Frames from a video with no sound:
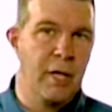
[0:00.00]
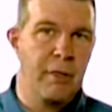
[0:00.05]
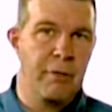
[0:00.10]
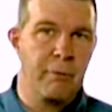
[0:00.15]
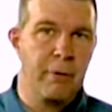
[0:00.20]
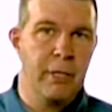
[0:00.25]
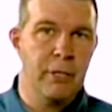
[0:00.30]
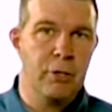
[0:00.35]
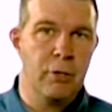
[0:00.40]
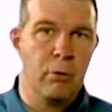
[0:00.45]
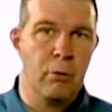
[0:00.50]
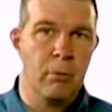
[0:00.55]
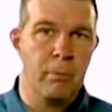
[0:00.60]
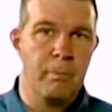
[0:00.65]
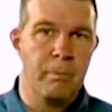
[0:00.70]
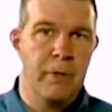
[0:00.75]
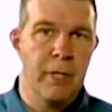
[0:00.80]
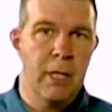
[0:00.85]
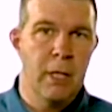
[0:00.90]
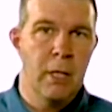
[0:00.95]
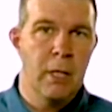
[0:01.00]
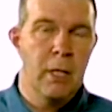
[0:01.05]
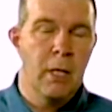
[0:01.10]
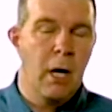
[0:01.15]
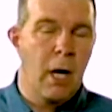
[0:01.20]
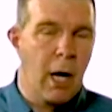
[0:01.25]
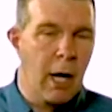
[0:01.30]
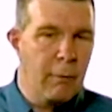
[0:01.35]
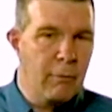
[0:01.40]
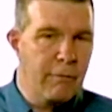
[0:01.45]
threshold.
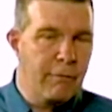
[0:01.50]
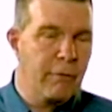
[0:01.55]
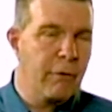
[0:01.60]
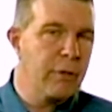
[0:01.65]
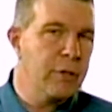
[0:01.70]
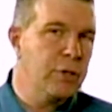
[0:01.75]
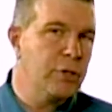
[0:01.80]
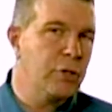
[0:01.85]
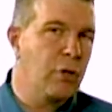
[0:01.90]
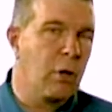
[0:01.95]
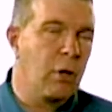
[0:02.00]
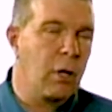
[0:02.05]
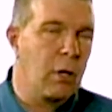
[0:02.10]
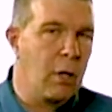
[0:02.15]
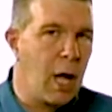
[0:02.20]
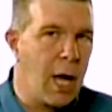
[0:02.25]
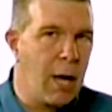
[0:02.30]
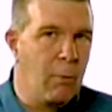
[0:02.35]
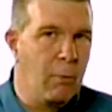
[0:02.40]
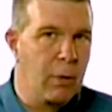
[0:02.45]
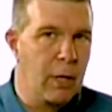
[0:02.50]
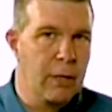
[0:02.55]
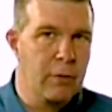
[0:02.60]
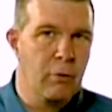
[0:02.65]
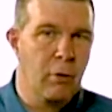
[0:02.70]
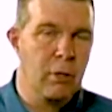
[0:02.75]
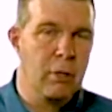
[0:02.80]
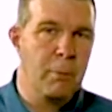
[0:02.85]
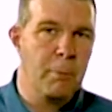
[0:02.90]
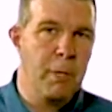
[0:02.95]
I refer to this chart a lot when I
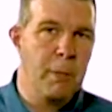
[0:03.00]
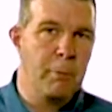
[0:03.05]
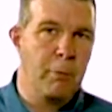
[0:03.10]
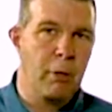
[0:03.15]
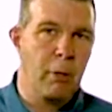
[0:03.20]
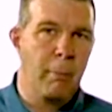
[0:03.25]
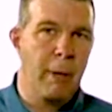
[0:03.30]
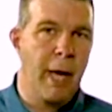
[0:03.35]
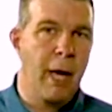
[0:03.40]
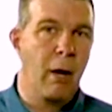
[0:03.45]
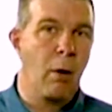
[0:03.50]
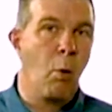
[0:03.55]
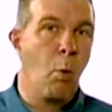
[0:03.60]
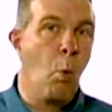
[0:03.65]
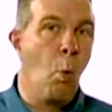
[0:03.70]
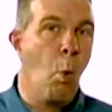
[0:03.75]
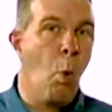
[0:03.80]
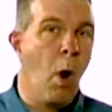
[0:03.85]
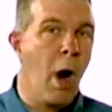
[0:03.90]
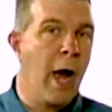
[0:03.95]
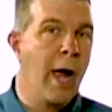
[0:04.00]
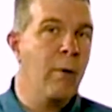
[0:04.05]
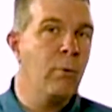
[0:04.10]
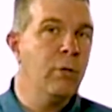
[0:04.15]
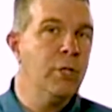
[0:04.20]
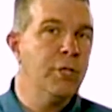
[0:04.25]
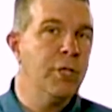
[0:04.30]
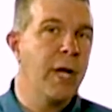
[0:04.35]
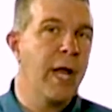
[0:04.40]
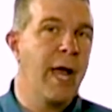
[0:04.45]
talk to people about why
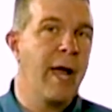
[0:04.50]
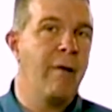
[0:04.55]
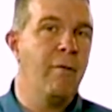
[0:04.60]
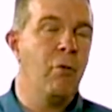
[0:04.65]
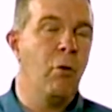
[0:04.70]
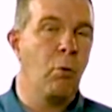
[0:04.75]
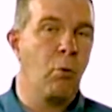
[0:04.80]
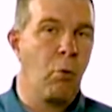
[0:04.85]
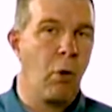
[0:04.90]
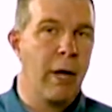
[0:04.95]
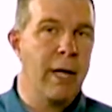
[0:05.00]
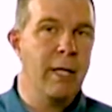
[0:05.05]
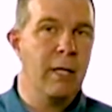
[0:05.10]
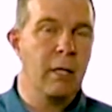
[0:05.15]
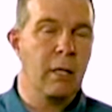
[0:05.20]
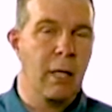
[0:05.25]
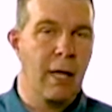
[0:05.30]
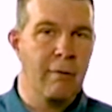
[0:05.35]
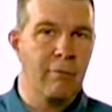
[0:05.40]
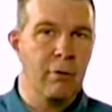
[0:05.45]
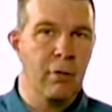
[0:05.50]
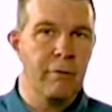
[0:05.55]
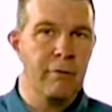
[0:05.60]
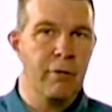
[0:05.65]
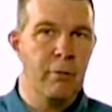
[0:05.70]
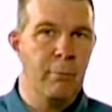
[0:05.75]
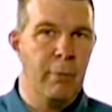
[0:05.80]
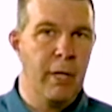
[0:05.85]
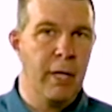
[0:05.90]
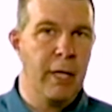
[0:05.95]
we should have the right level of
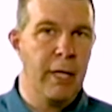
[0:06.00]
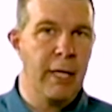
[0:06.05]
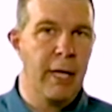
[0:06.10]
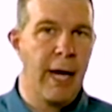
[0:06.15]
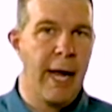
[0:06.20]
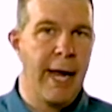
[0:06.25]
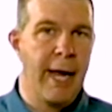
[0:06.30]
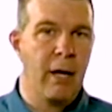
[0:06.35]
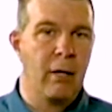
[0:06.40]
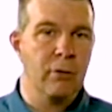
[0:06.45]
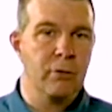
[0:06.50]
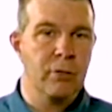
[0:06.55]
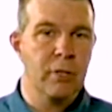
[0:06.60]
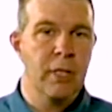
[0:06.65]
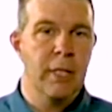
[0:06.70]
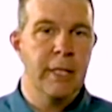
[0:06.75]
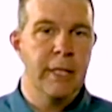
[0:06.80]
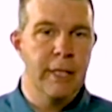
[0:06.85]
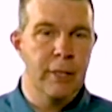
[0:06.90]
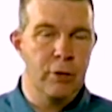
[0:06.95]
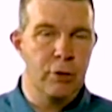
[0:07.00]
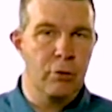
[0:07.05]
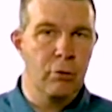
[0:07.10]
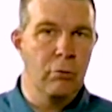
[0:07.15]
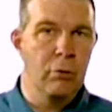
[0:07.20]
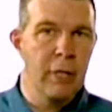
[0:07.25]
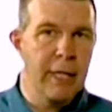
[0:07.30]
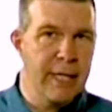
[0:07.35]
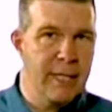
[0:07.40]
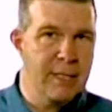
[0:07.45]
humidity in a house. It
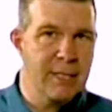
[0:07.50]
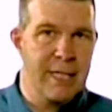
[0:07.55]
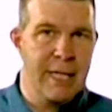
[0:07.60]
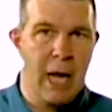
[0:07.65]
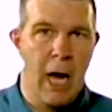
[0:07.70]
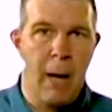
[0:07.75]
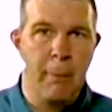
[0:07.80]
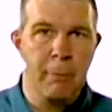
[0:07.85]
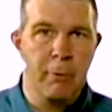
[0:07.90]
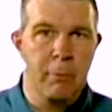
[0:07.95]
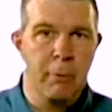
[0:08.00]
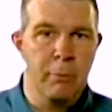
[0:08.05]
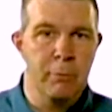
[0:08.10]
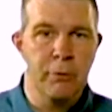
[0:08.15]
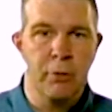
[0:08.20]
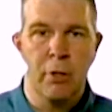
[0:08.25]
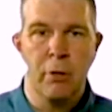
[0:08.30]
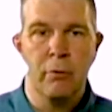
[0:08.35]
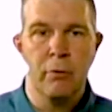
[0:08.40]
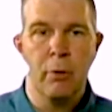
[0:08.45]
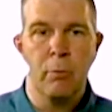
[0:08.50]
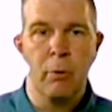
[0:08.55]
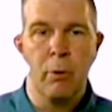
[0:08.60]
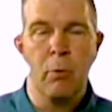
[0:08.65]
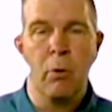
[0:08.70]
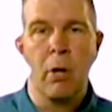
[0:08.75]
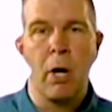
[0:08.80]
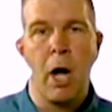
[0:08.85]
truly is the optimum zone that we want to